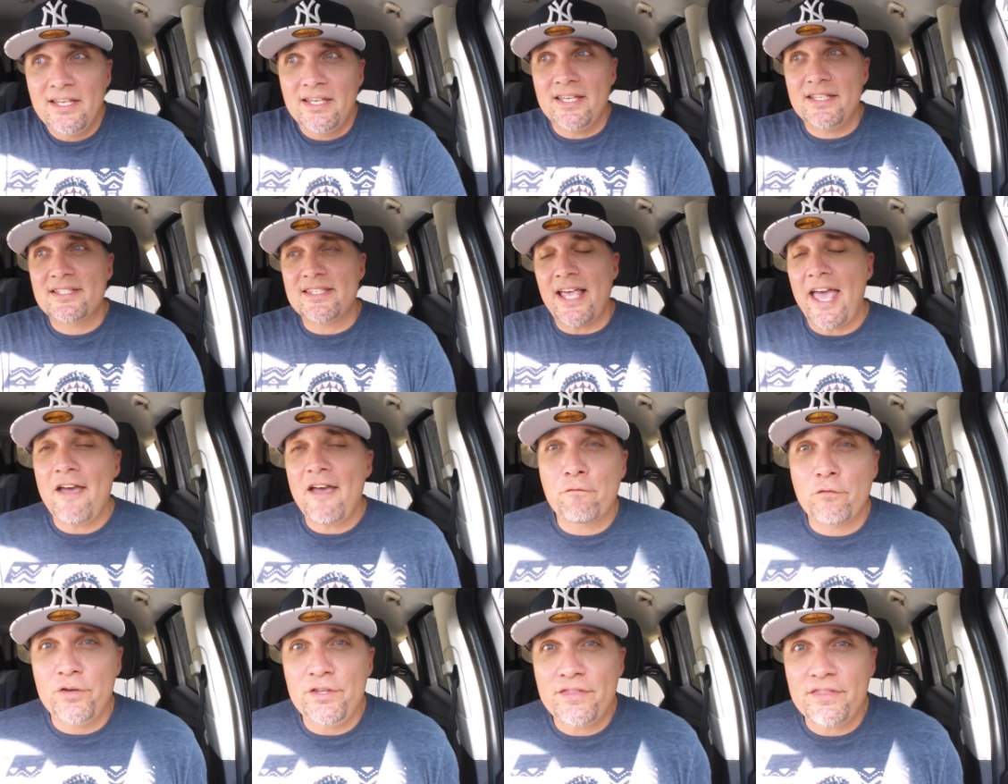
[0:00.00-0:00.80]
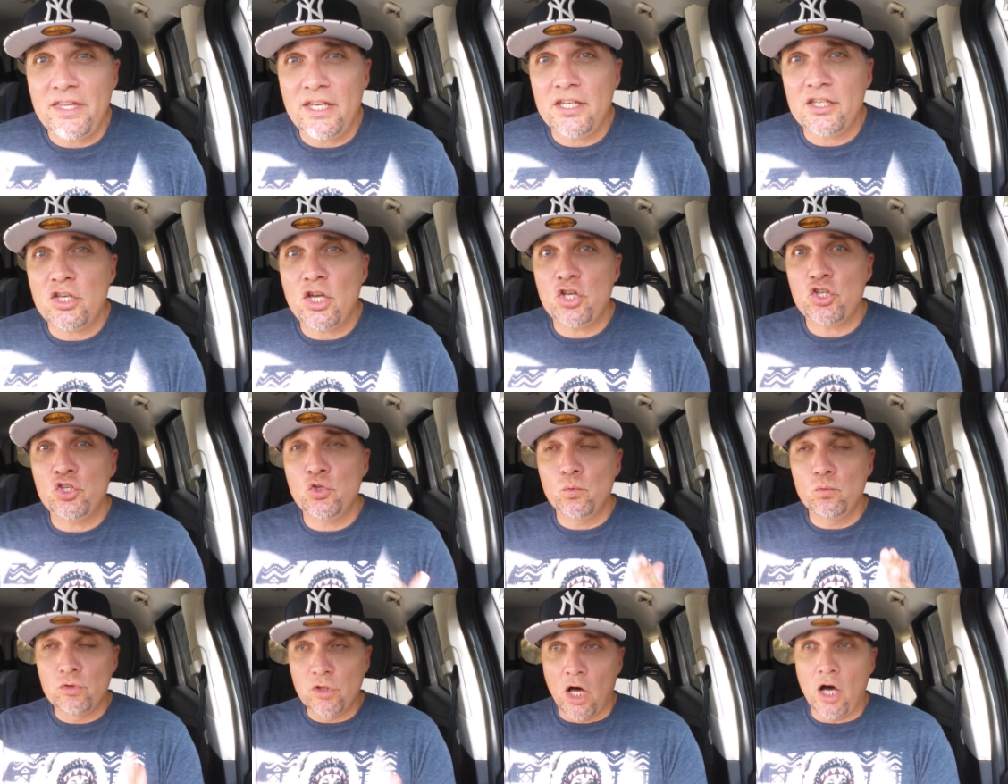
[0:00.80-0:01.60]
It's everything
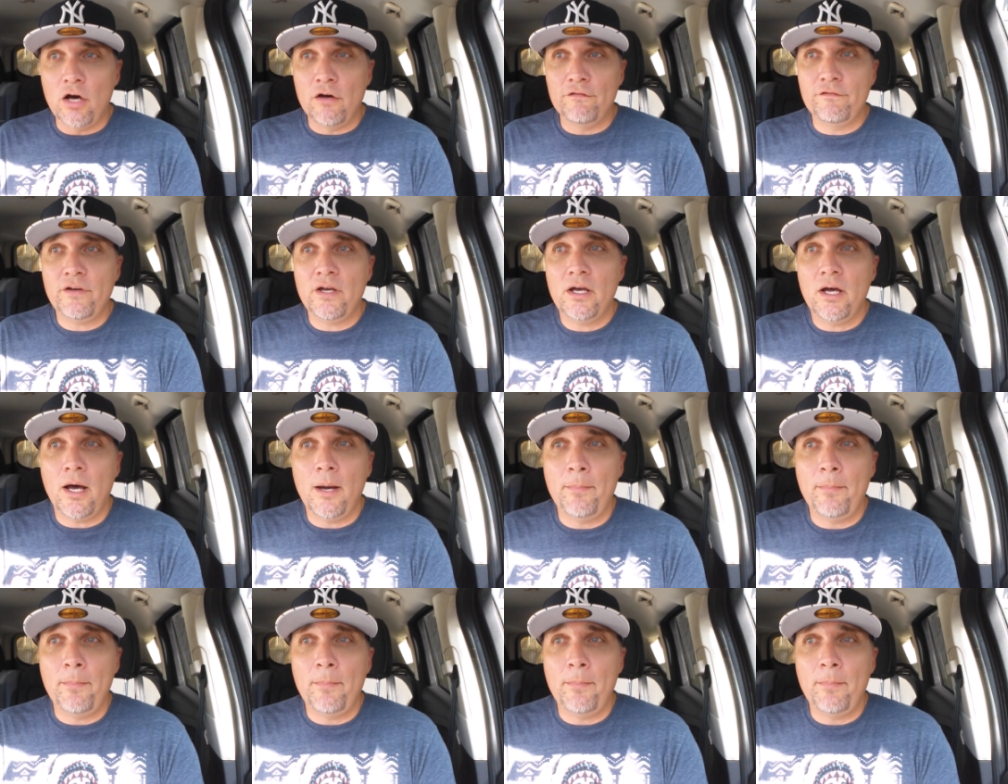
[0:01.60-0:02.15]
you love